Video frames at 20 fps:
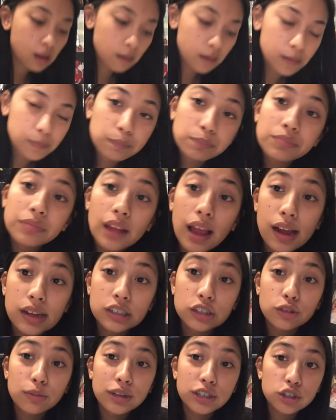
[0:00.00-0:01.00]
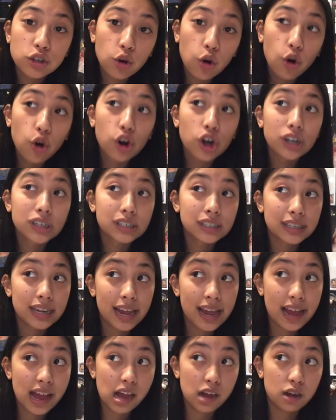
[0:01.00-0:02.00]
Okay, I'm doing my chores now.